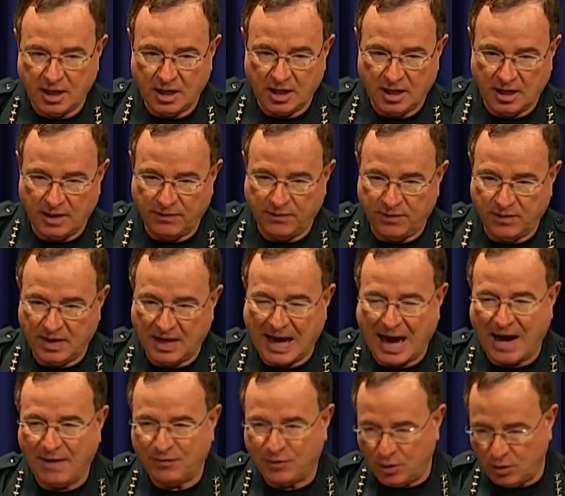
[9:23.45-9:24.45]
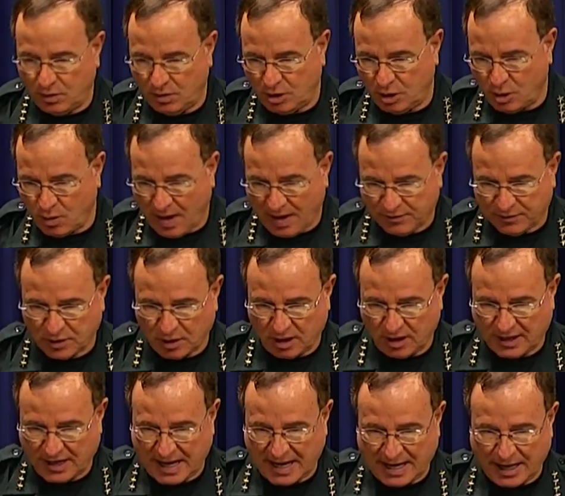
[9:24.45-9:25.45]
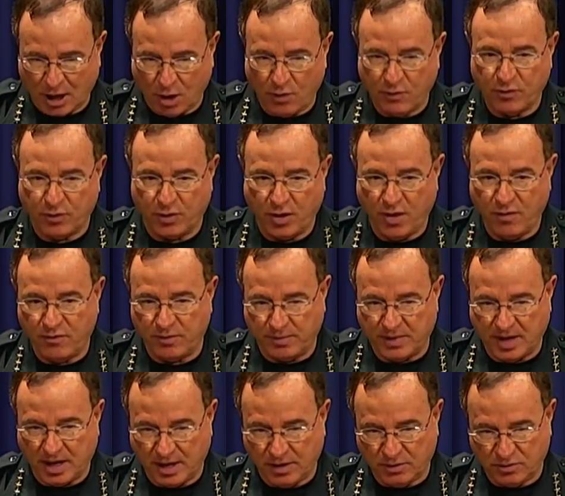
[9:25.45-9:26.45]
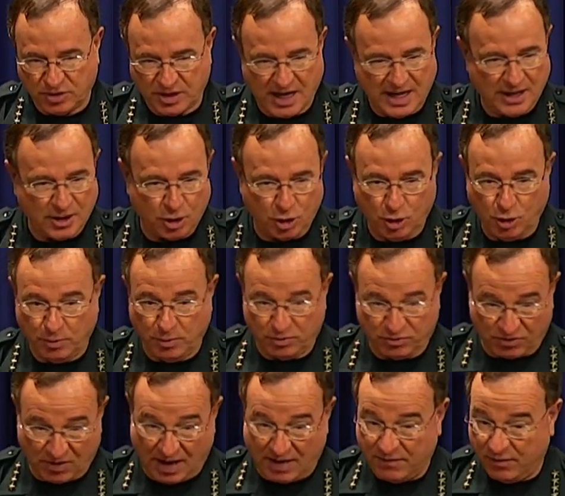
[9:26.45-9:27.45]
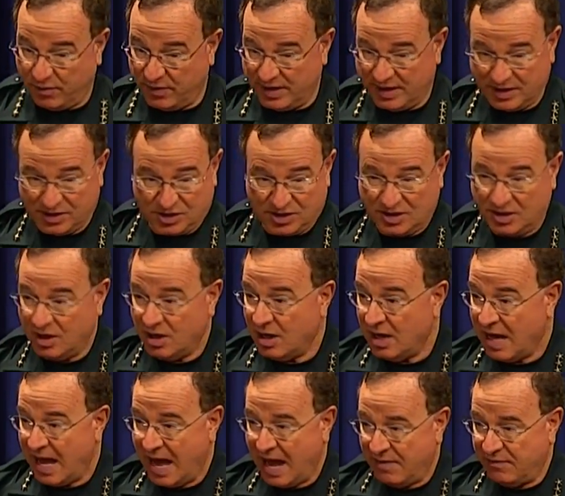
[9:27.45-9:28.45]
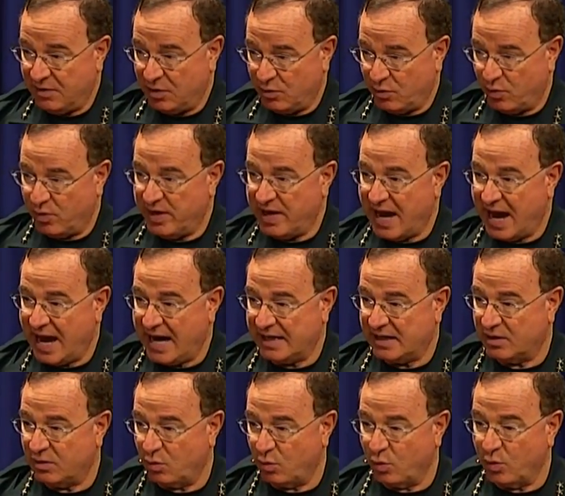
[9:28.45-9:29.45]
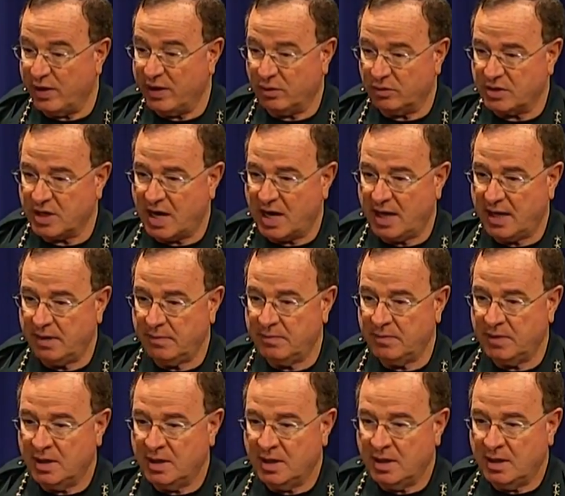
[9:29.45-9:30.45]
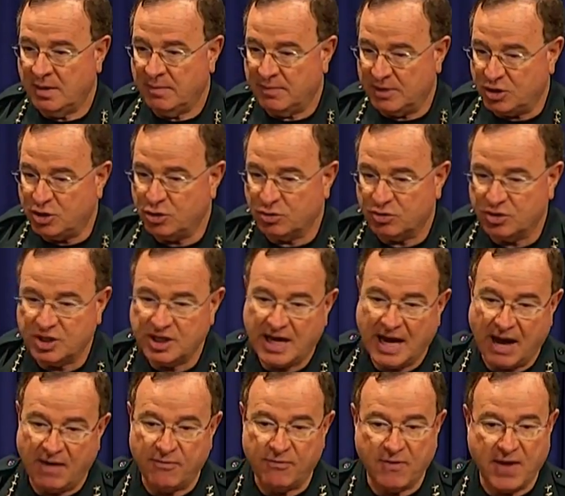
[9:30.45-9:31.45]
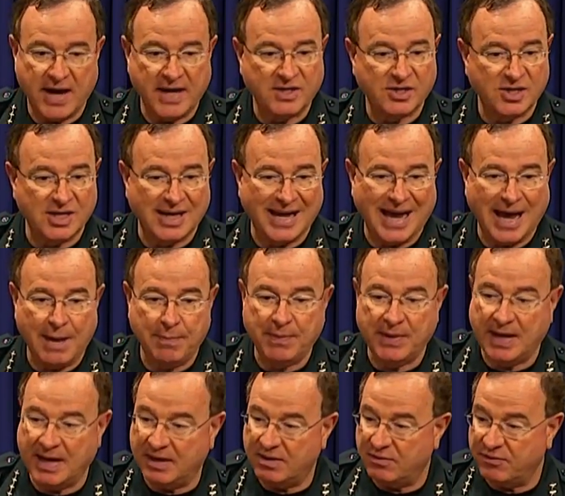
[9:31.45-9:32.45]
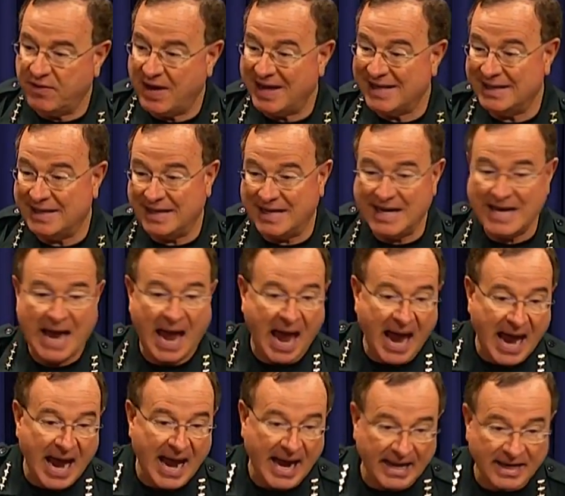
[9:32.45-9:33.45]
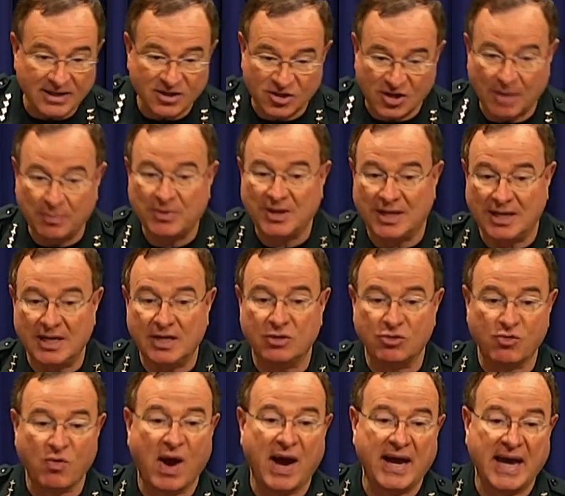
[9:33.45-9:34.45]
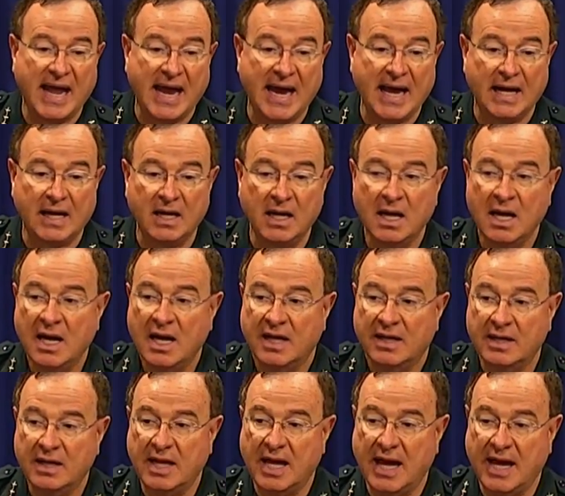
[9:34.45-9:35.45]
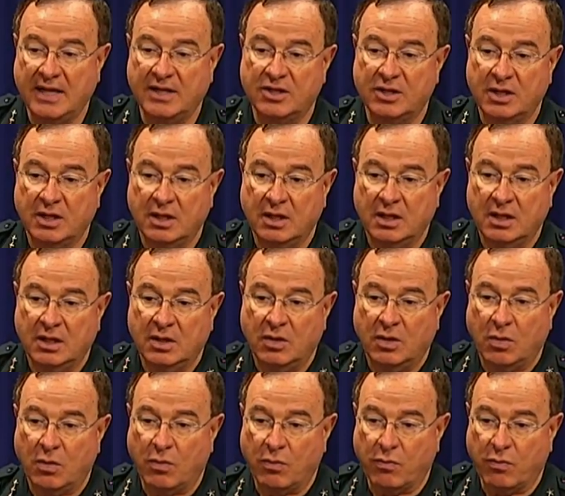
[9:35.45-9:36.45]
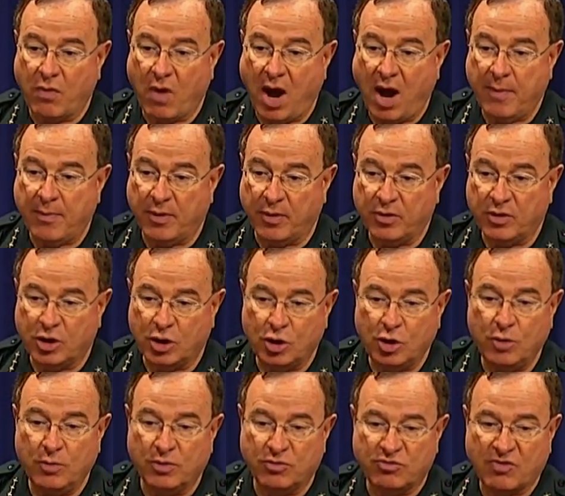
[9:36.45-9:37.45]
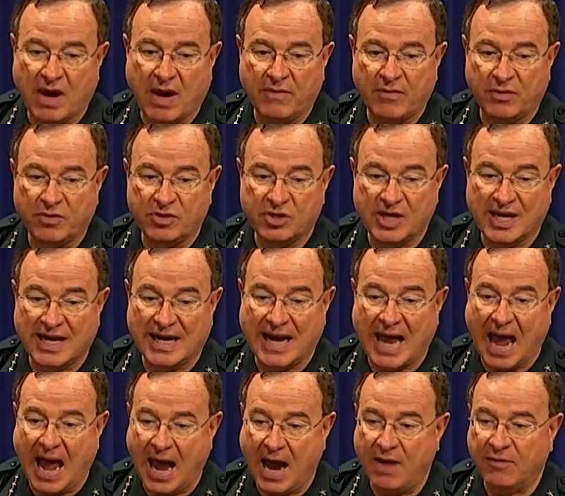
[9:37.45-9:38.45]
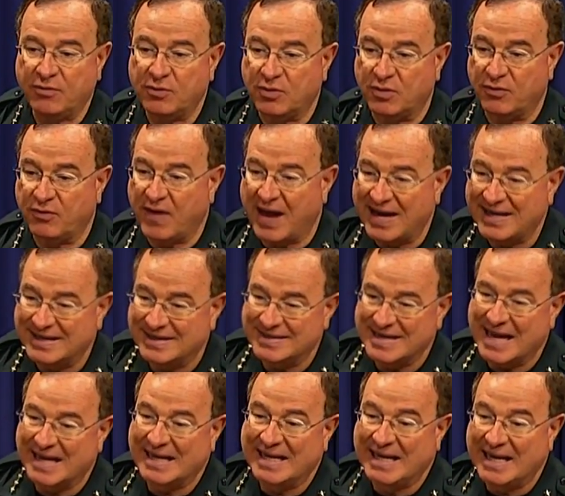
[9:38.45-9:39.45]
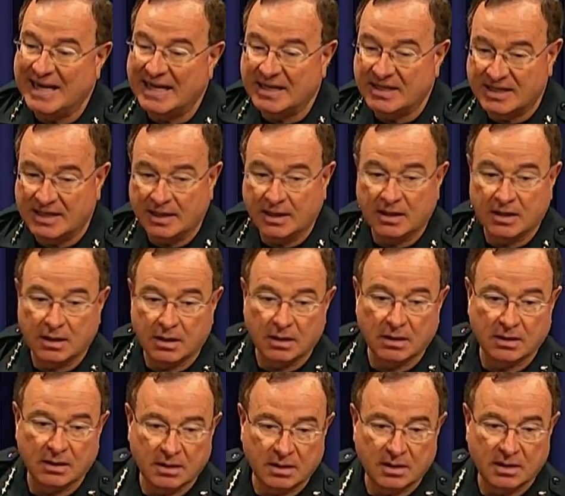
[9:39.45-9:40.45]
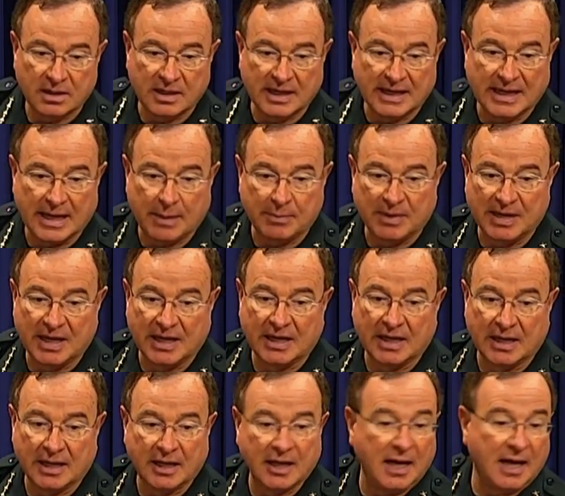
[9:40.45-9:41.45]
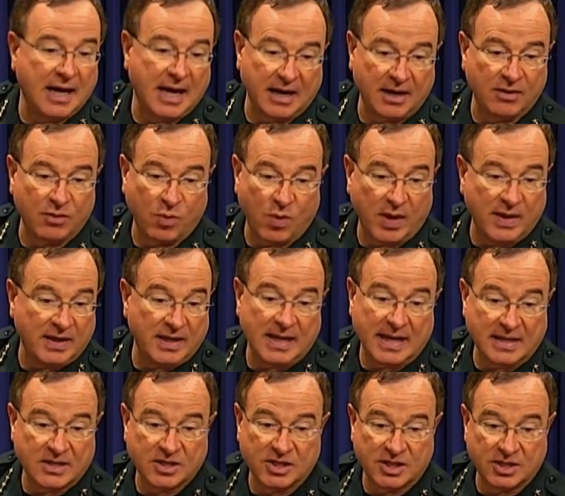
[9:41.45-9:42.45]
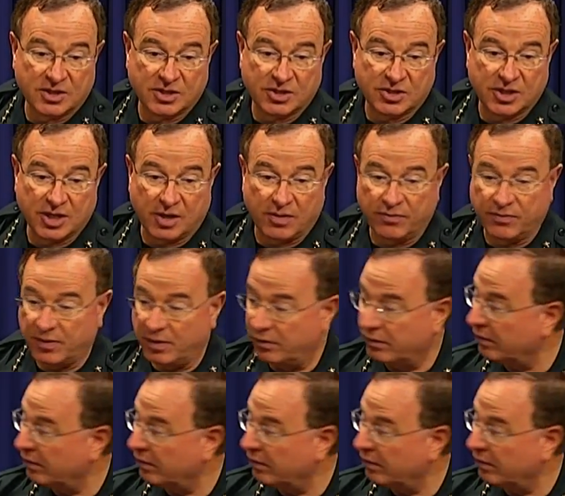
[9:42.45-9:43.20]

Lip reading: If after you have to look at it over and over, but understand the Uber driver is having to react real time, but you'll see how fast it happened, and the fact that he had something in his right hand that Robert, the Uber driver, said after the fact, as I kicked it, thinking I'm kicking a gun out of the way, then I see it's a cell phone.